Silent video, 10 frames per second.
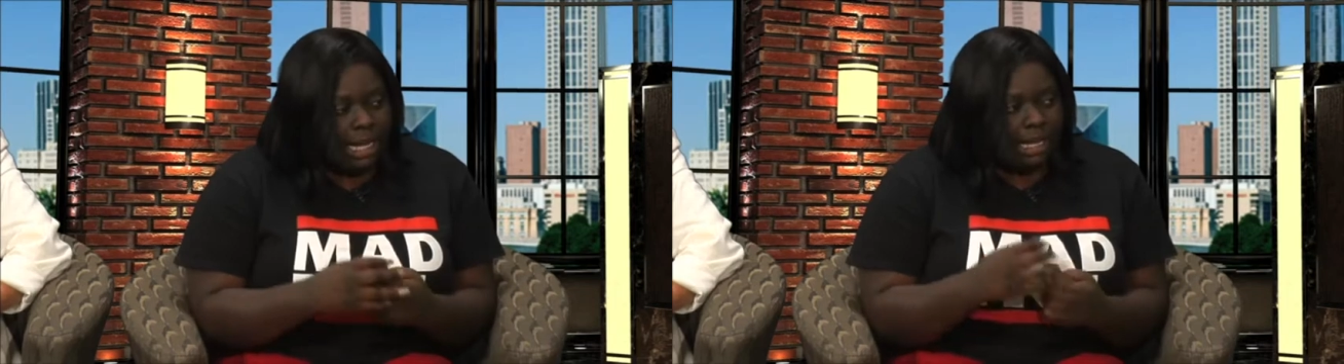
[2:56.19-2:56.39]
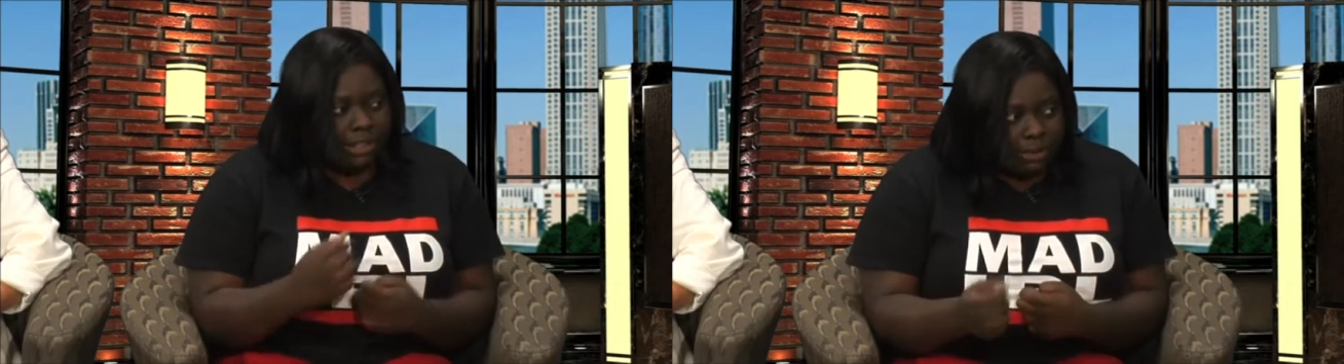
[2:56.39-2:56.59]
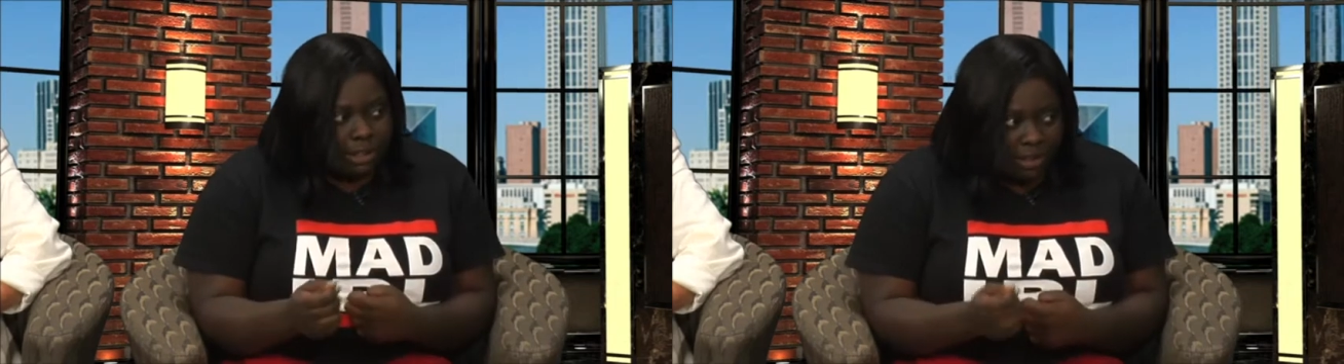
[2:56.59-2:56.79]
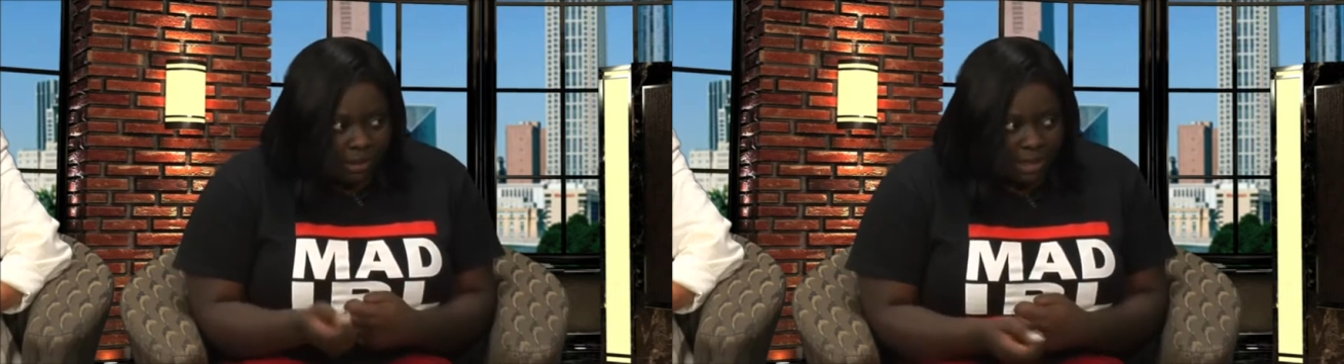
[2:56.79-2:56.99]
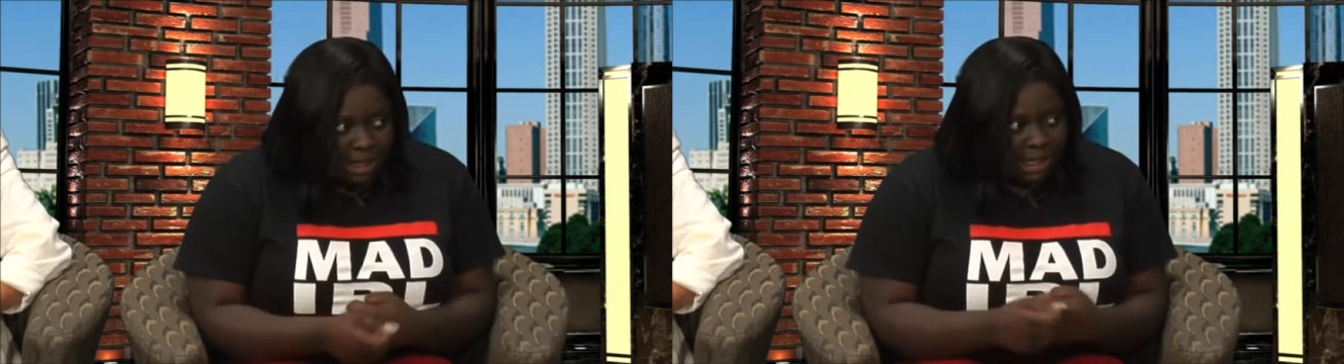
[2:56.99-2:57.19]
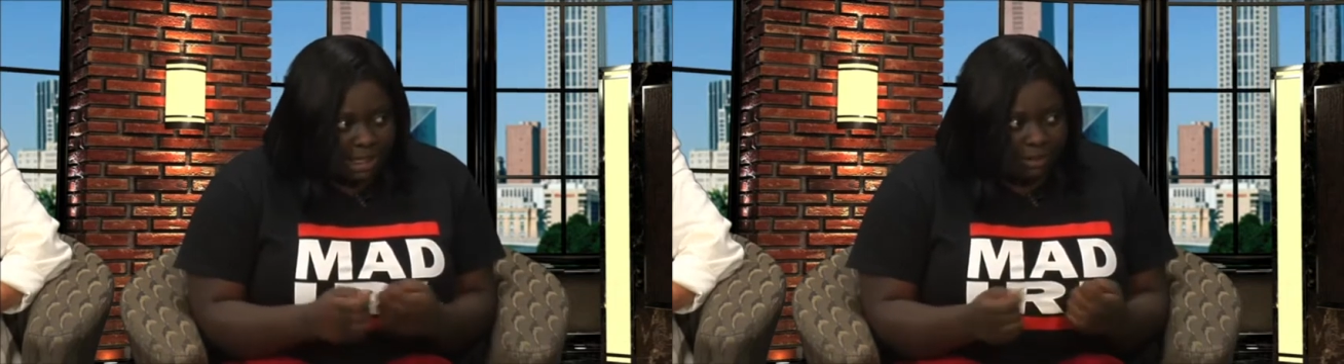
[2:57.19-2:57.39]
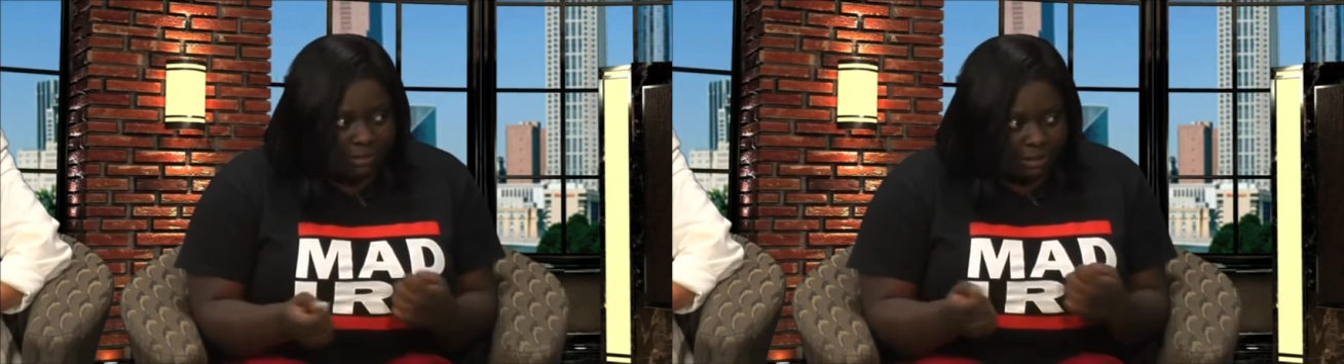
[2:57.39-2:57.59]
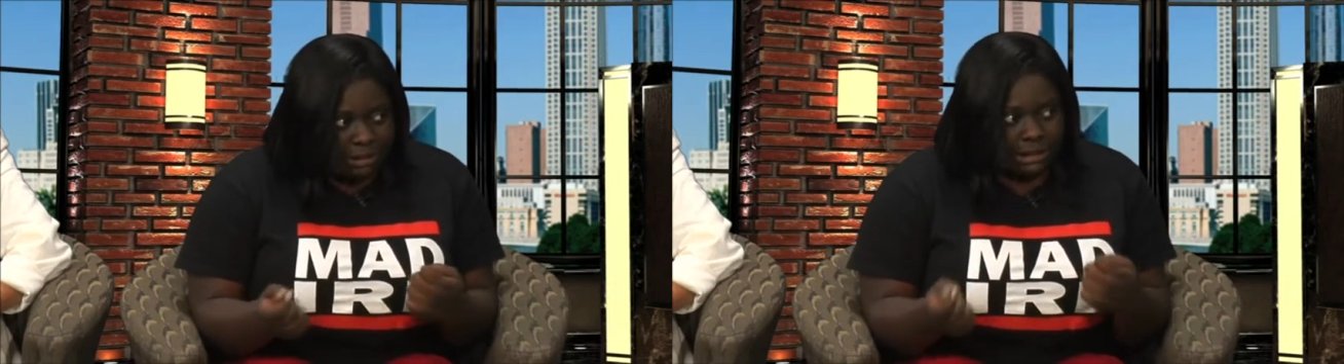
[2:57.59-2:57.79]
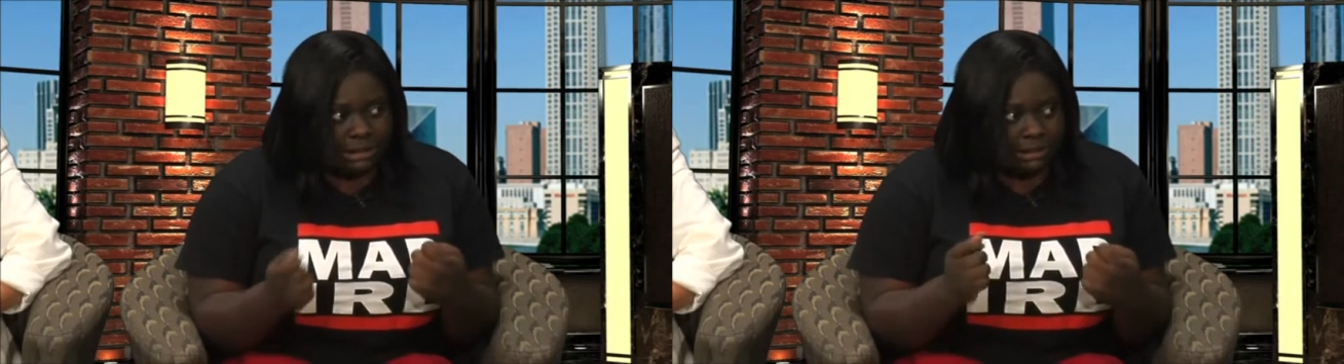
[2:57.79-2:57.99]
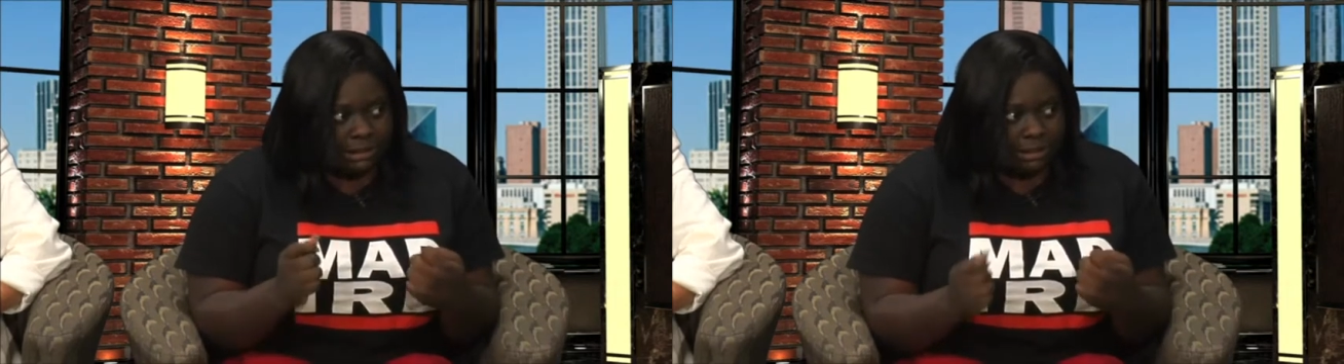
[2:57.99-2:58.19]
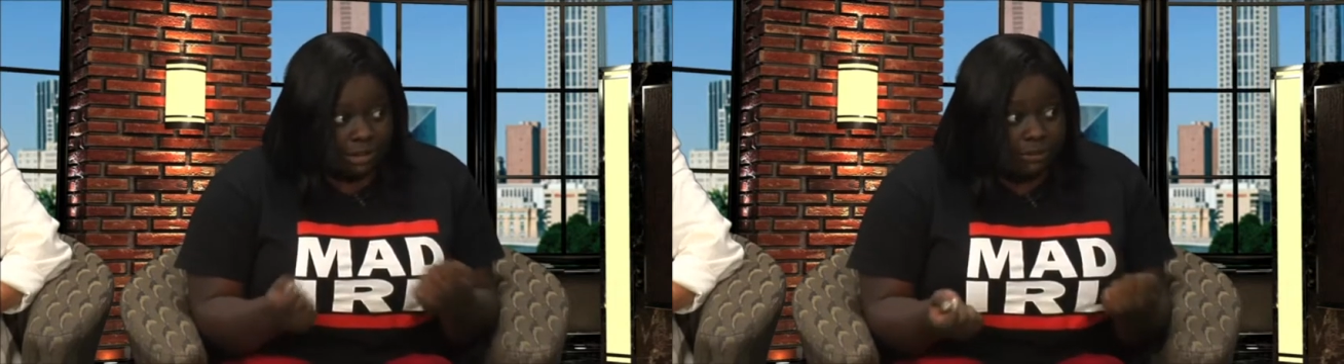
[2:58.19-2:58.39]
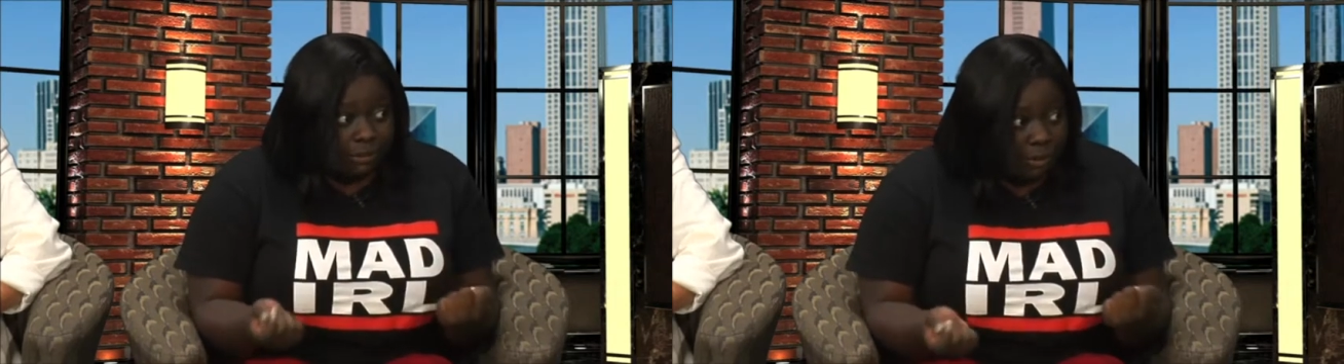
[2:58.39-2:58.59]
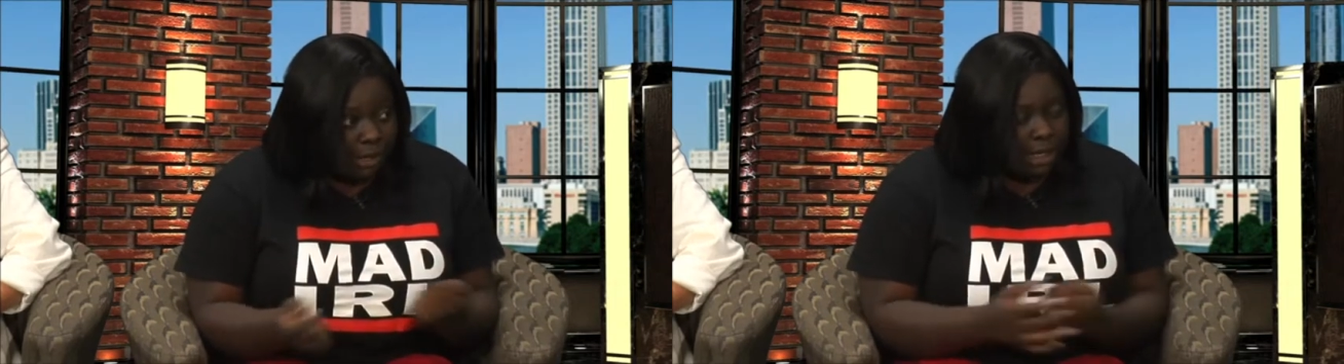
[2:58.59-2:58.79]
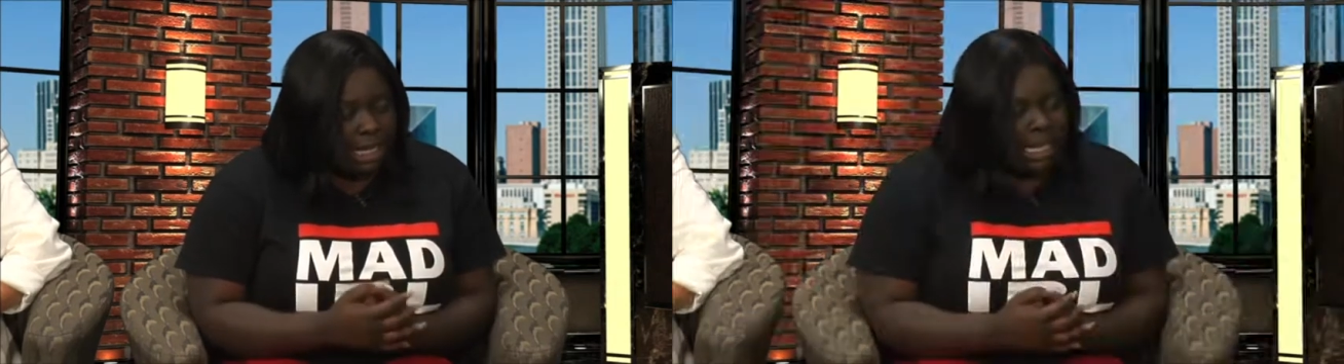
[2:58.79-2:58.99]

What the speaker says: and you can go get it if you just look for it.